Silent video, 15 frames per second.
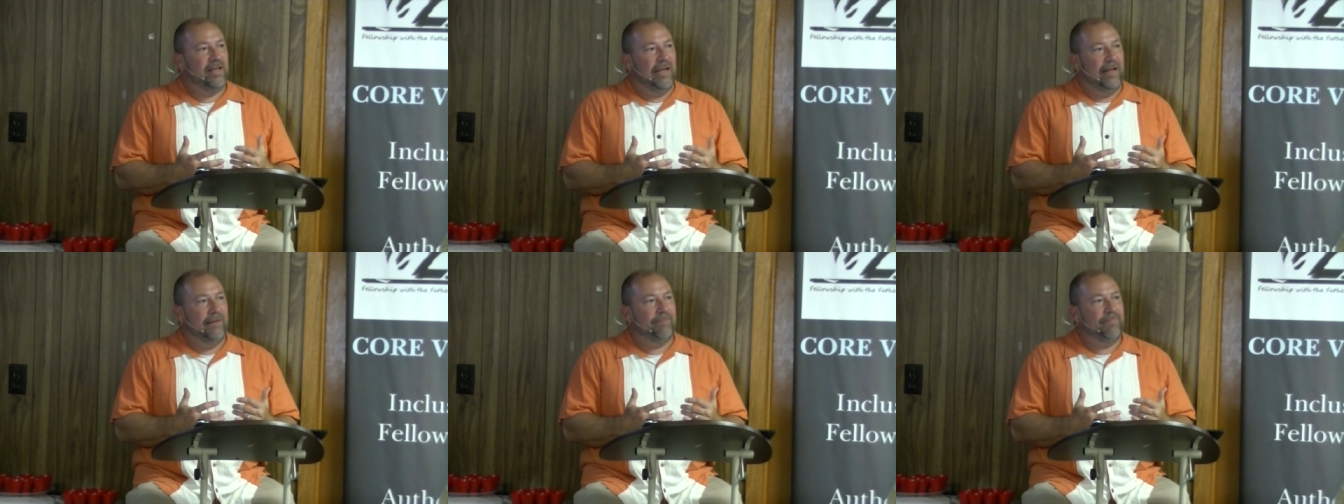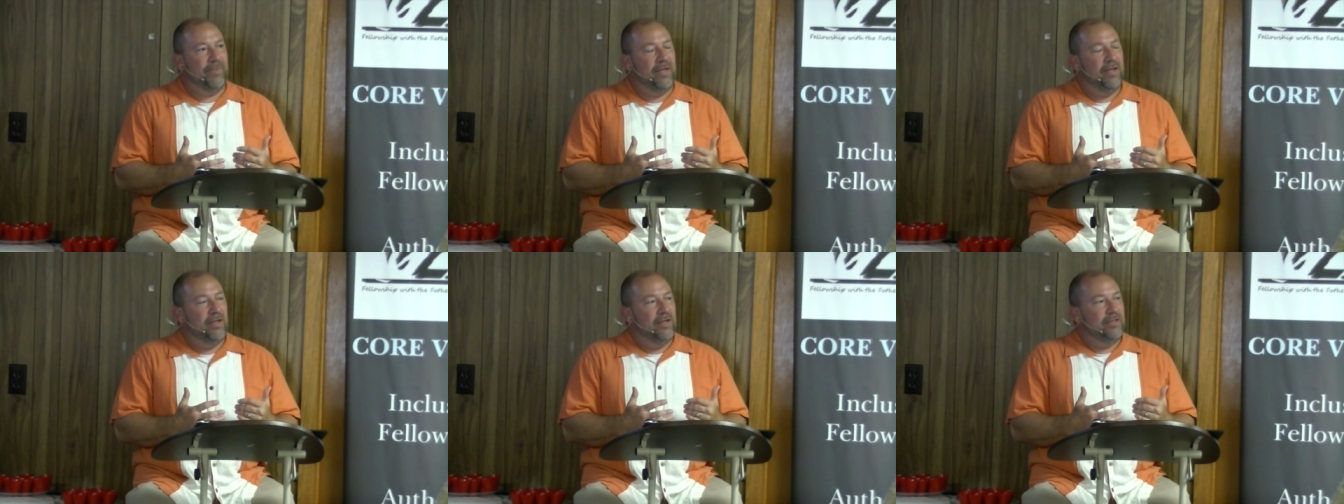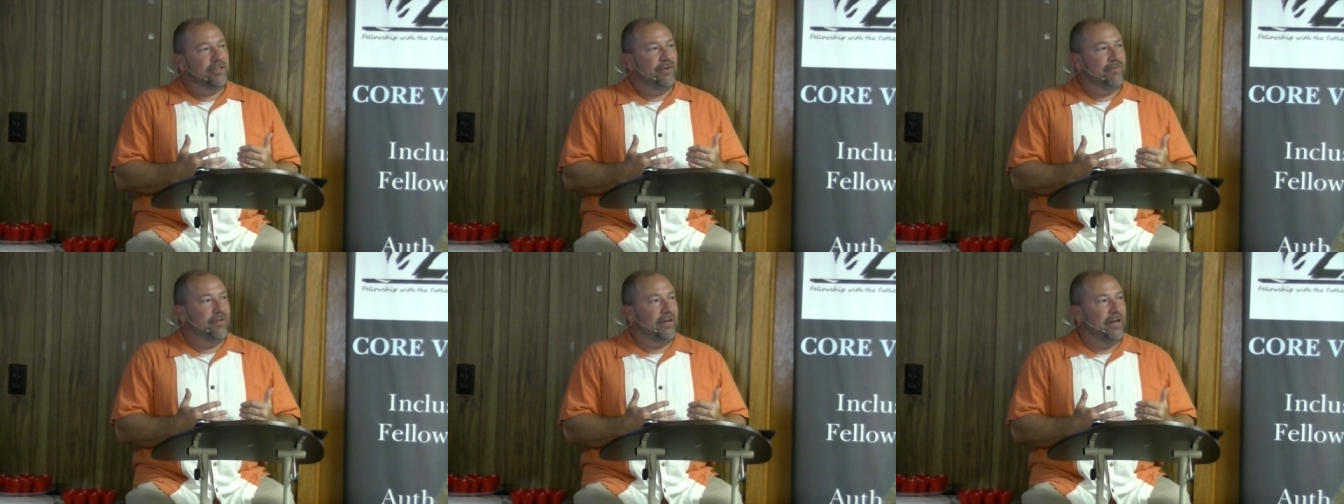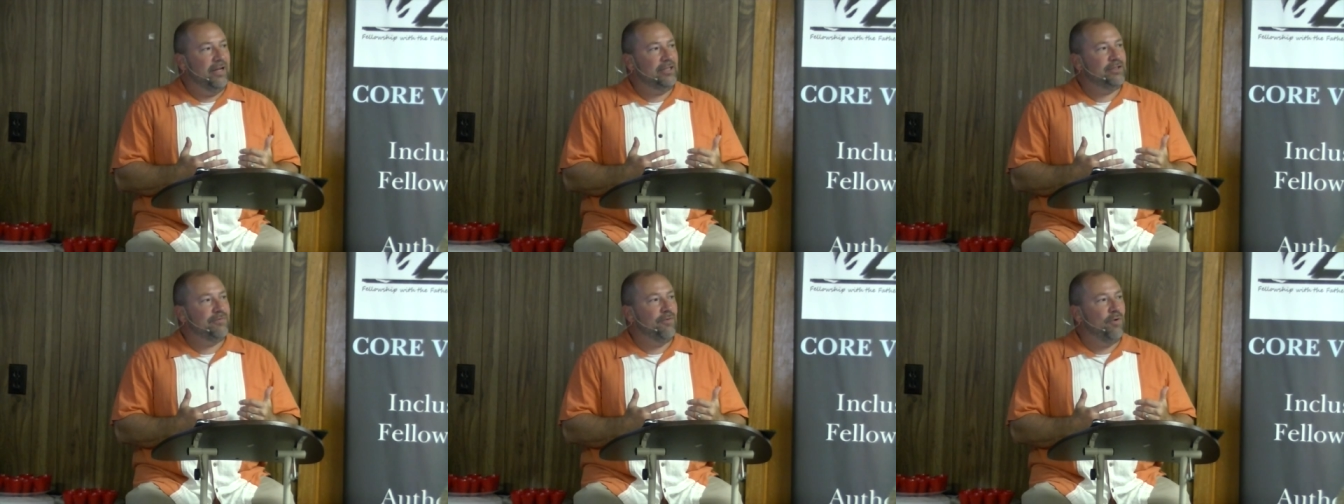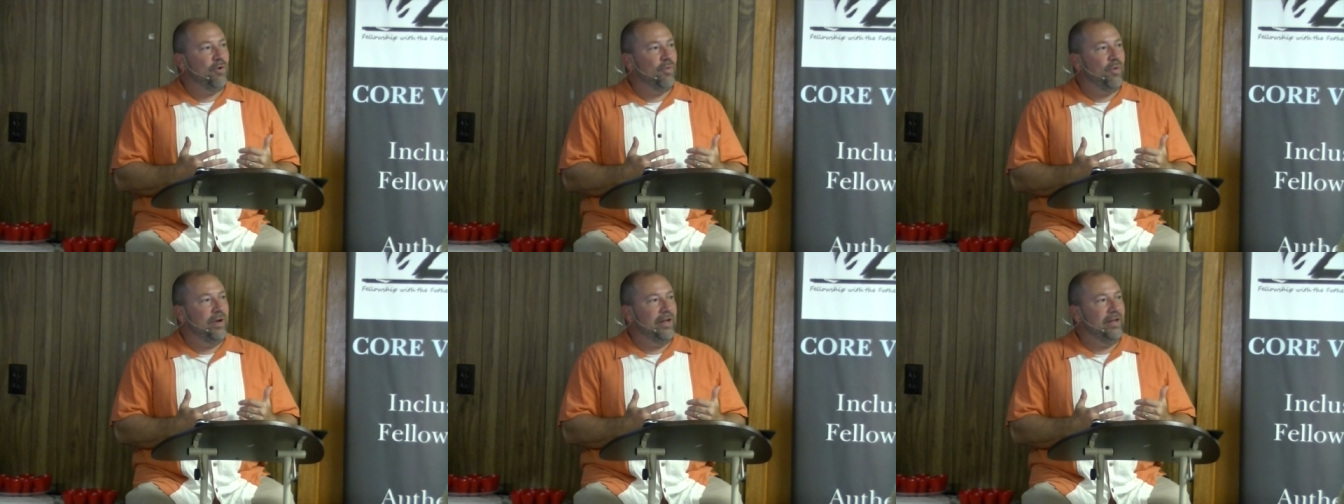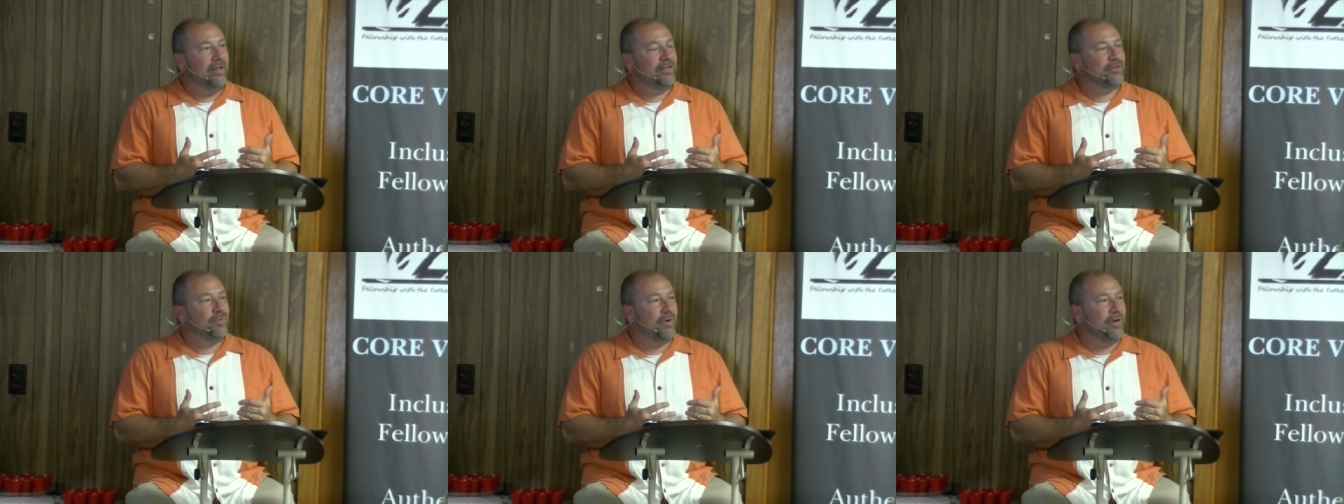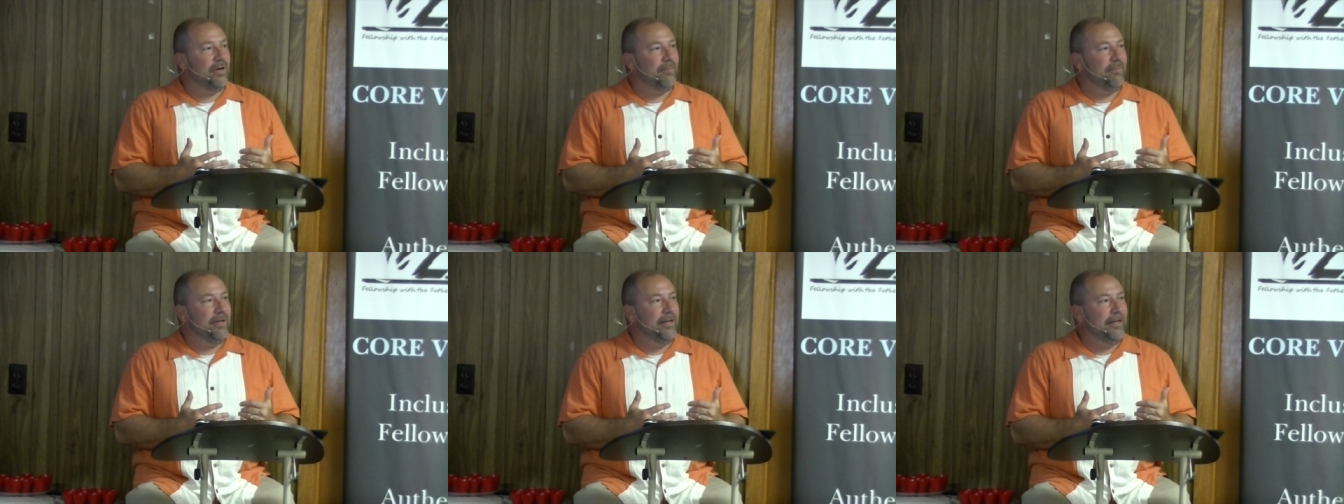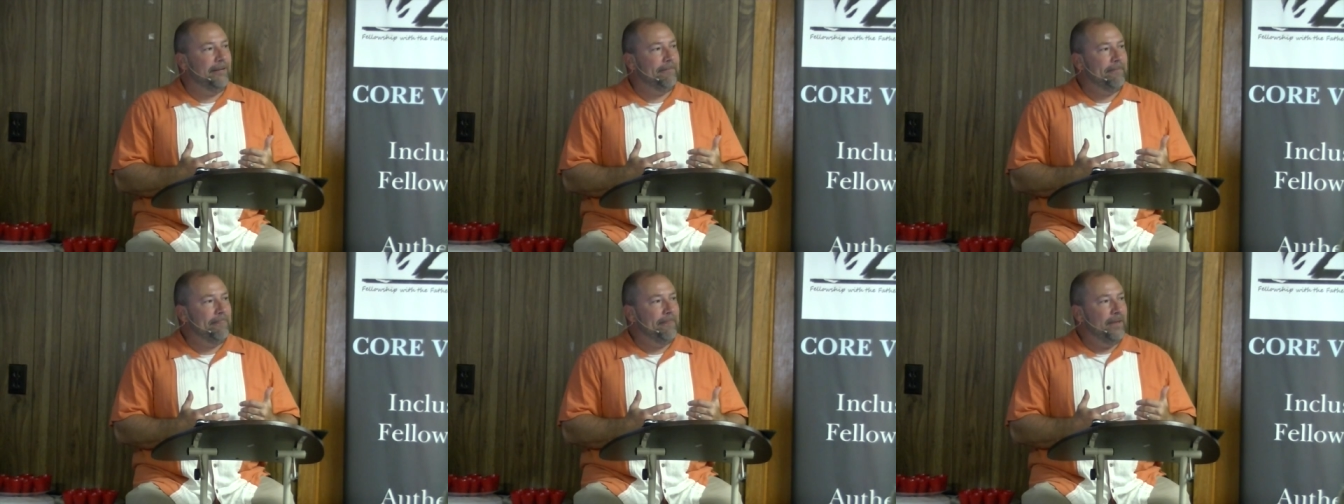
And so for the next 4 weeks, we're going to be